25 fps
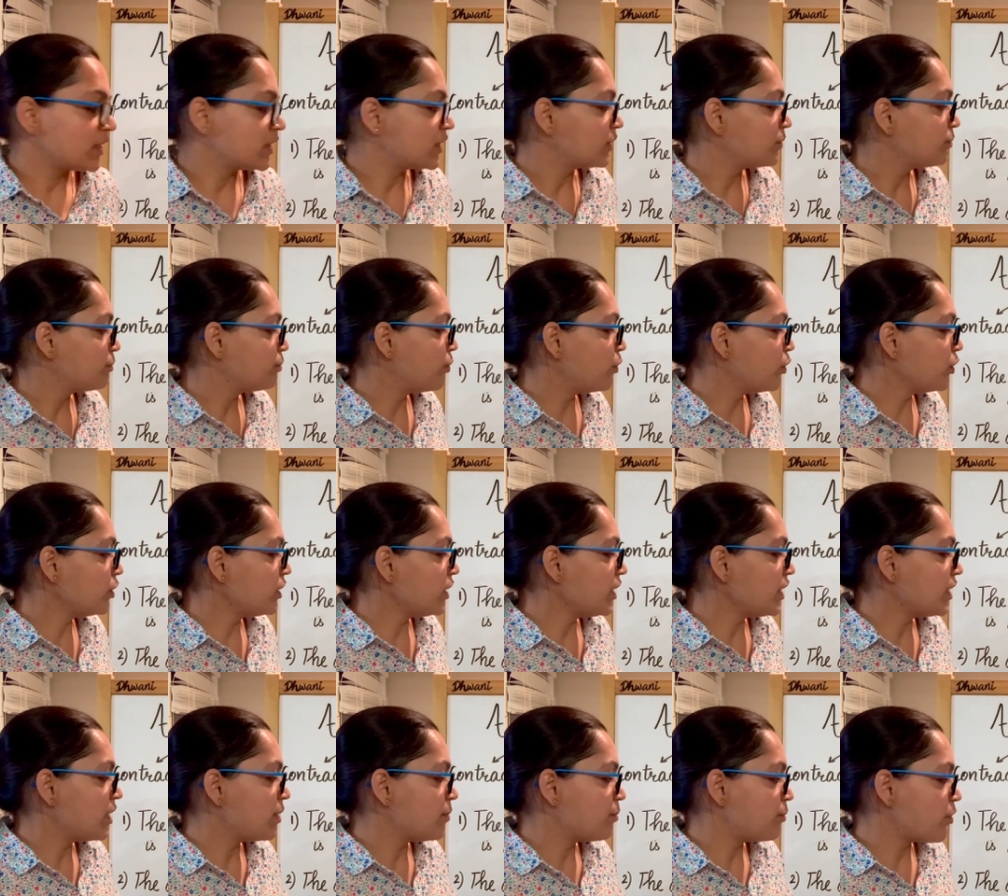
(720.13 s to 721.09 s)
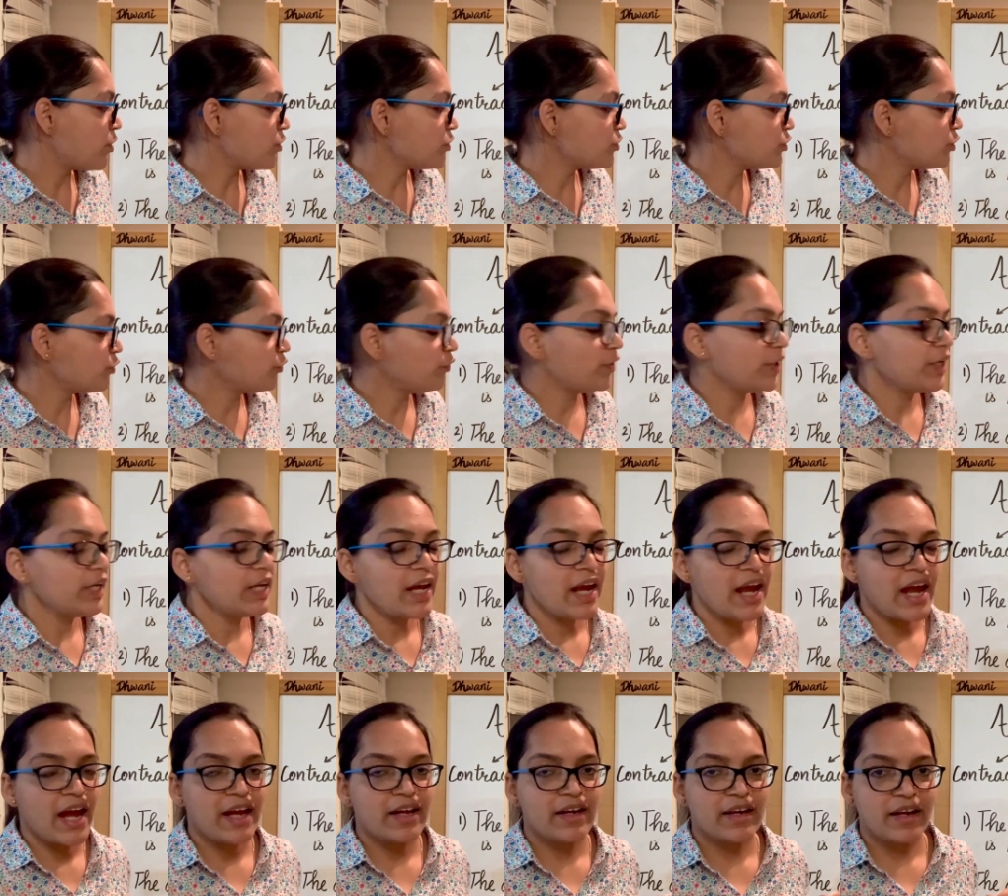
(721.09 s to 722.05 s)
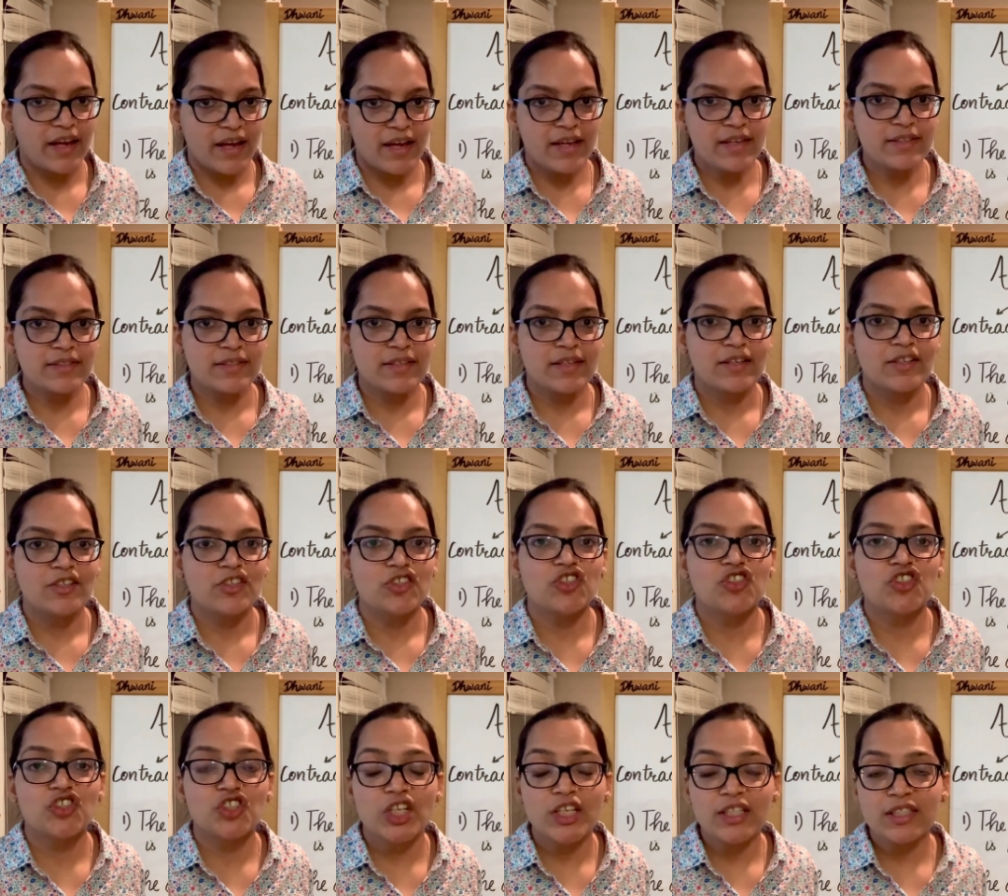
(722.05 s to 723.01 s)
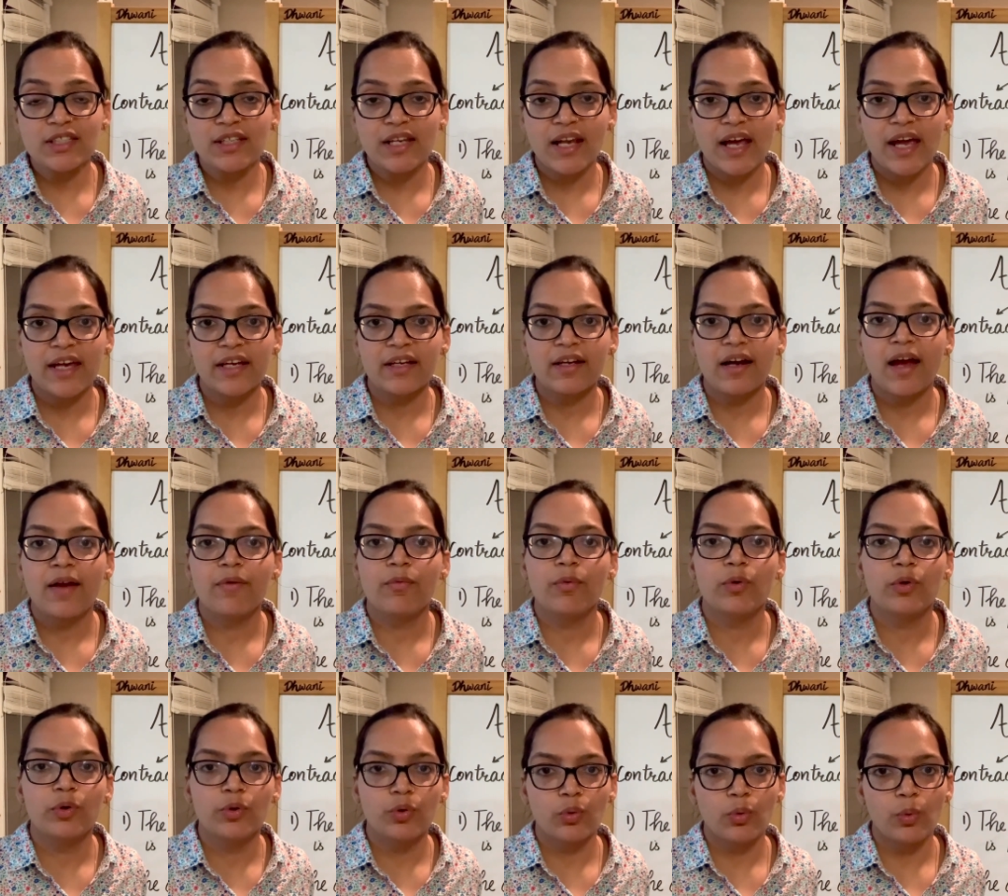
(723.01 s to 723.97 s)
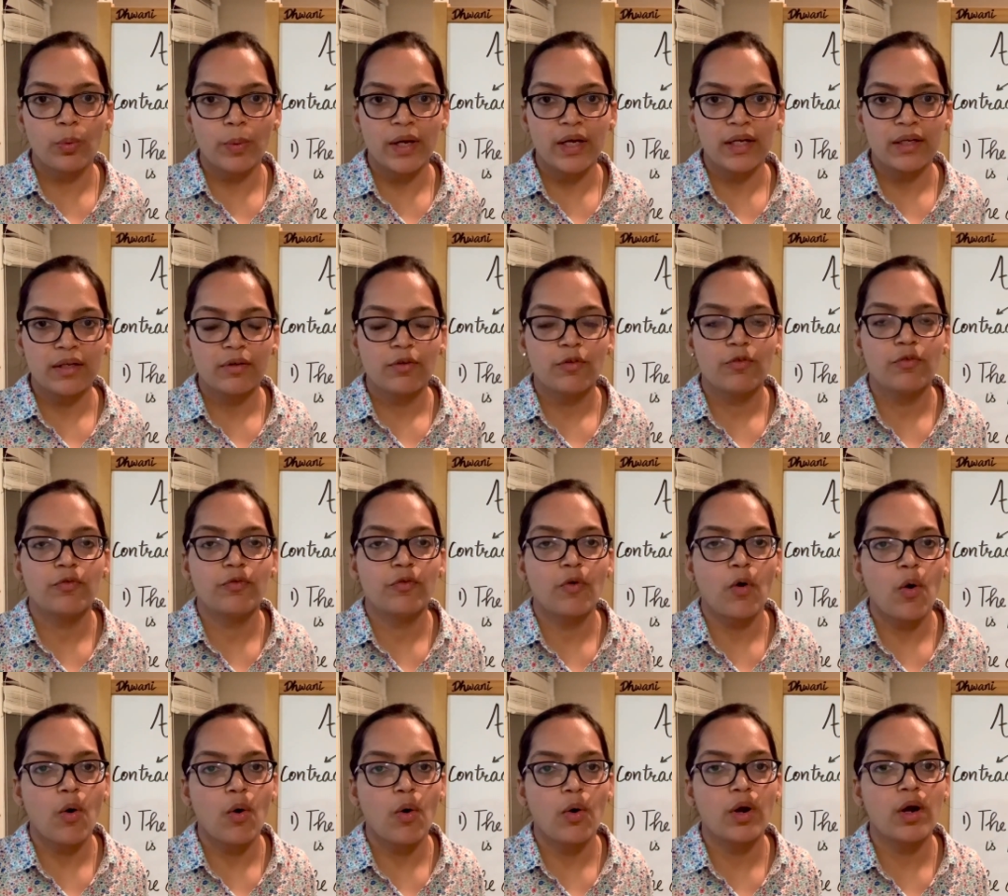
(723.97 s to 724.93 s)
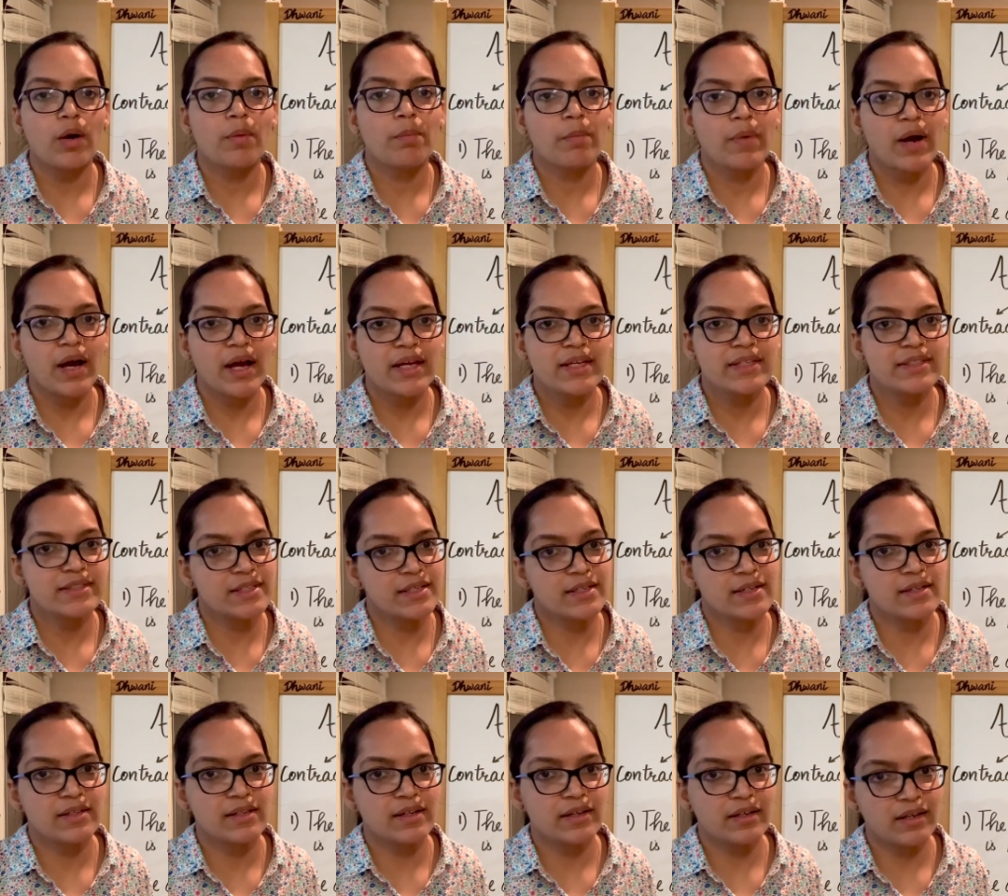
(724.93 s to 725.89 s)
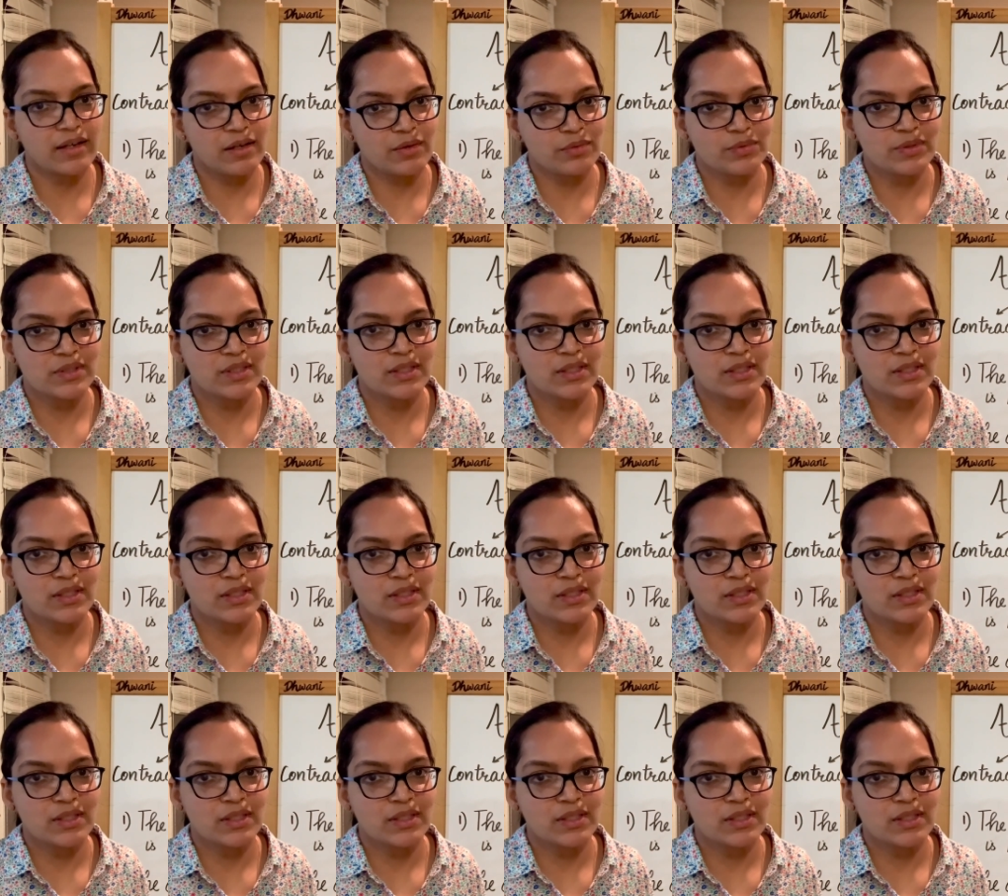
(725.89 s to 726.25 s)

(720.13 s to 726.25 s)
put an apostrophe and s just like I would do it for my singular nouns